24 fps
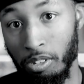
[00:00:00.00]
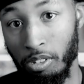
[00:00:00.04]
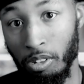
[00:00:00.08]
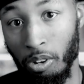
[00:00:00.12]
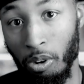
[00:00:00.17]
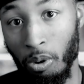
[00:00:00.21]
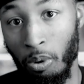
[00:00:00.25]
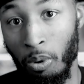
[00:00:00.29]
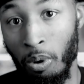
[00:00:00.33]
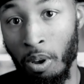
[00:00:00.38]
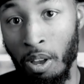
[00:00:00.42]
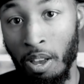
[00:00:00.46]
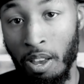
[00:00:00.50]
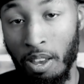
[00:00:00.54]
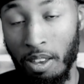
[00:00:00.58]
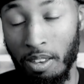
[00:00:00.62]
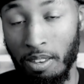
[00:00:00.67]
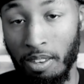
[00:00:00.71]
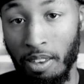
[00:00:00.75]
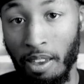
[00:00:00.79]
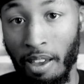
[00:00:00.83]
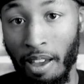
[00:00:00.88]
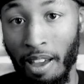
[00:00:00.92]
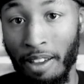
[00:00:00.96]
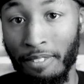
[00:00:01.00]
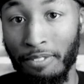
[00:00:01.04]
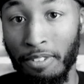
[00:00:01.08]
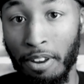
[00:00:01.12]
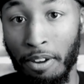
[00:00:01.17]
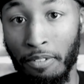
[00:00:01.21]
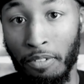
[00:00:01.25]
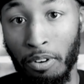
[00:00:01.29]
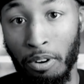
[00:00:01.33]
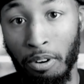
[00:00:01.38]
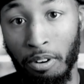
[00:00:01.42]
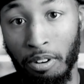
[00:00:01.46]
So yeah, I've
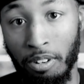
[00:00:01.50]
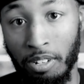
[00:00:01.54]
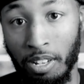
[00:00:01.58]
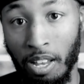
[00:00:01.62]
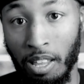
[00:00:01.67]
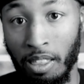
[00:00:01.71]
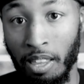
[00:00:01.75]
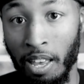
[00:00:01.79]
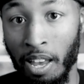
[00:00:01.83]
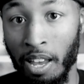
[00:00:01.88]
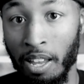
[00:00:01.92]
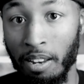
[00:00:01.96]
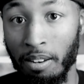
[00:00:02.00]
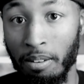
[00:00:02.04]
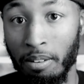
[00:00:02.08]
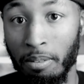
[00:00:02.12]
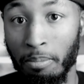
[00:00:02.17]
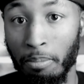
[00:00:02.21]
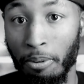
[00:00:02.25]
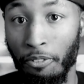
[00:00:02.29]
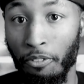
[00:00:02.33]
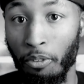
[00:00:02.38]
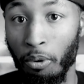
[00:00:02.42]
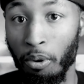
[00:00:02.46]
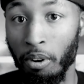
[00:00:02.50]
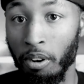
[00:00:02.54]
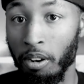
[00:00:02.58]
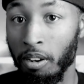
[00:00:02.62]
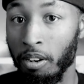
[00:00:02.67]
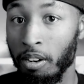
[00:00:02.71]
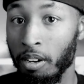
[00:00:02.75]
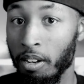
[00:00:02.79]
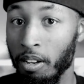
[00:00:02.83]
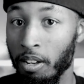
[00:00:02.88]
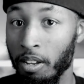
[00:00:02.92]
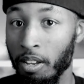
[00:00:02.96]
never done that before,
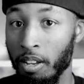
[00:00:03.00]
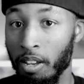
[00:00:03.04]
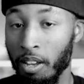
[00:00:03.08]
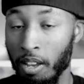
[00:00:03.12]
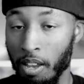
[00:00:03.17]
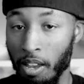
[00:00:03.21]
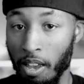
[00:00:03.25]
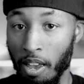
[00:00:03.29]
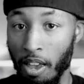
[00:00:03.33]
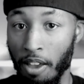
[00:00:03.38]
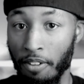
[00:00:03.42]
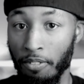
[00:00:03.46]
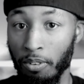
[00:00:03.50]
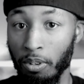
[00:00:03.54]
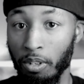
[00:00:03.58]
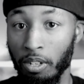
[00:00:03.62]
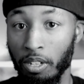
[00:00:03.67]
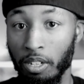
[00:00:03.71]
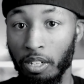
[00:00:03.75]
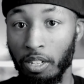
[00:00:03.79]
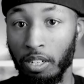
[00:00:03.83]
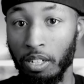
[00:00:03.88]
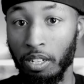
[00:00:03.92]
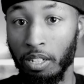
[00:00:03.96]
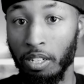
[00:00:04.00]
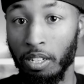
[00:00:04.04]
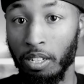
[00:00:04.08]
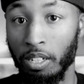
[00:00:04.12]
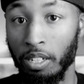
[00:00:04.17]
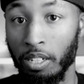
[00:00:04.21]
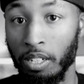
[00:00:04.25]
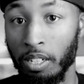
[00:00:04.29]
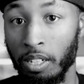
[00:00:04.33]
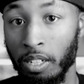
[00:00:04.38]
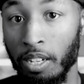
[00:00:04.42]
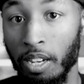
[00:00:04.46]
ever.
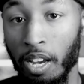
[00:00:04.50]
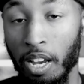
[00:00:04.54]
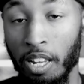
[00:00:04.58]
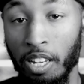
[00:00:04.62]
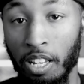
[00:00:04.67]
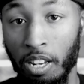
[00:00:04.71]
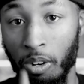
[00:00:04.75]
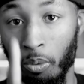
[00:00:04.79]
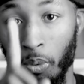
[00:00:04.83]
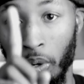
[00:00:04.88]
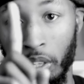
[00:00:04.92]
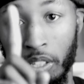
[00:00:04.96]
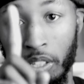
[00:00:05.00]
I did it